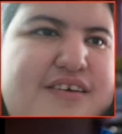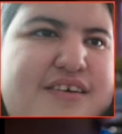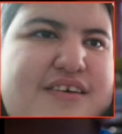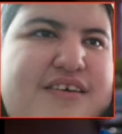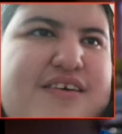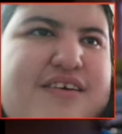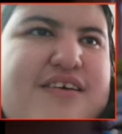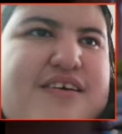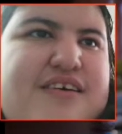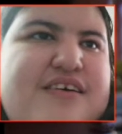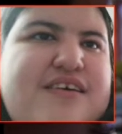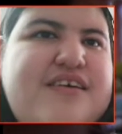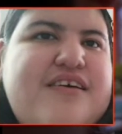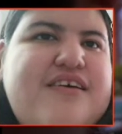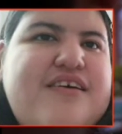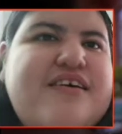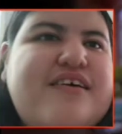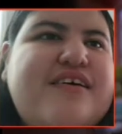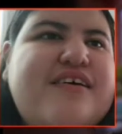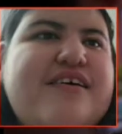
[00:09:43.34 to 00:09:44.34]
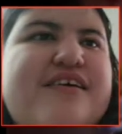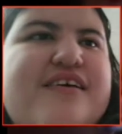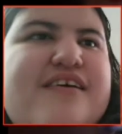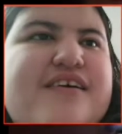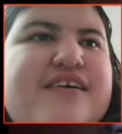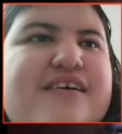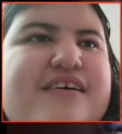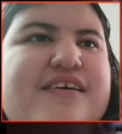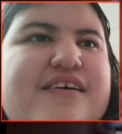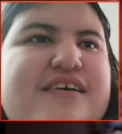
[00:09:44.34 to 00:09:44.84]

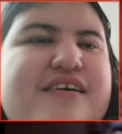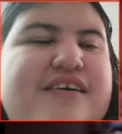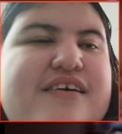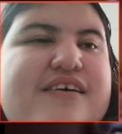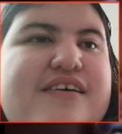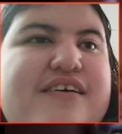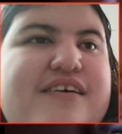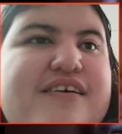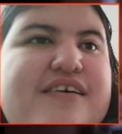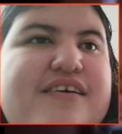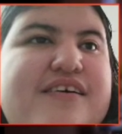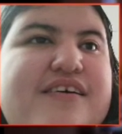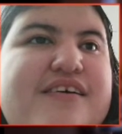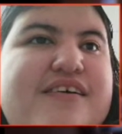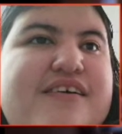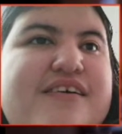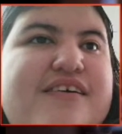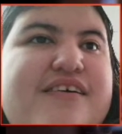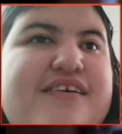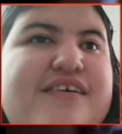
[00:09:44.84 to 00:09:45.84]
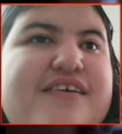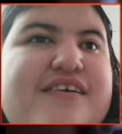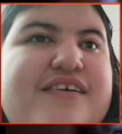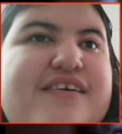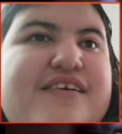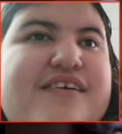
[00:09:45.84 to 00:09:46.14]
The person shown says nothing.